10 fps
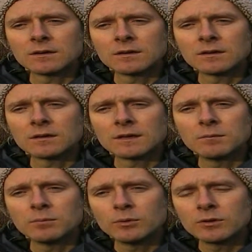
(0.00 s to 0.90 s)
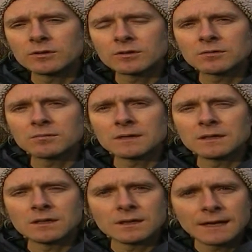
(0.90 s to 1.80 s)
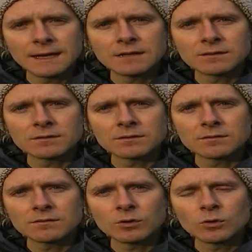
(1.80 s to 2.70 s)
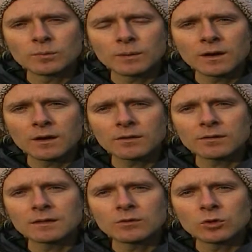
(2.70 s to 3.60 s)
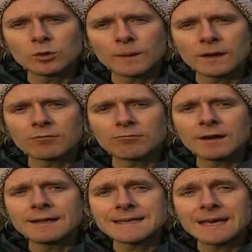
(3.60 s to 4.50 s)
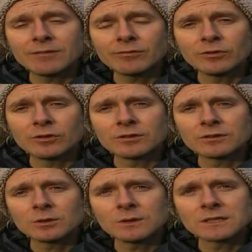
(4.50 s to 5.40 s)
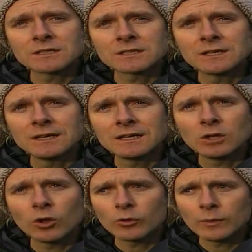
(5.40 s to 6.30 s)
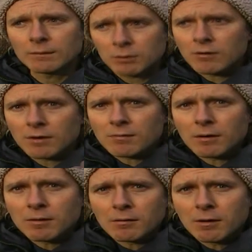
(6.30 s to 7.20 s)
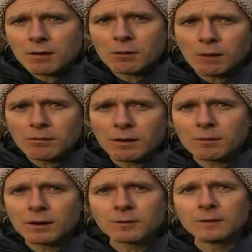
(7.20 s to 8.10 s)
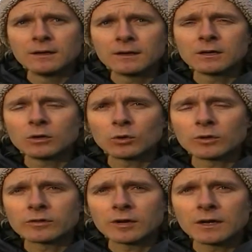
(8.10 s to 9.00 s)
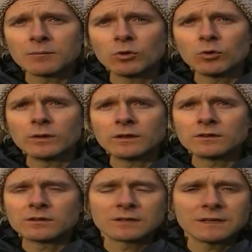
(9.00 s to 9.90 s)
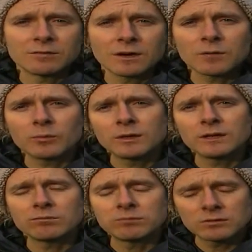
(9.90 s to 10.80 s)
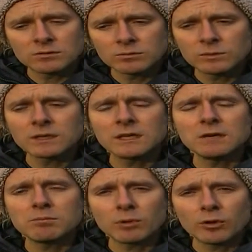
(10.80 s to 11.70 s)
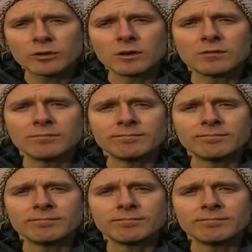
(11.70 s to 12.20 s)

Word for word: uh, in Buddhism in the eightfold path they talk about right effort so it's not the way whoa whoa whoa whoa whoa whoa whoa whoa all the time or we just give up. We just we keep plodding on.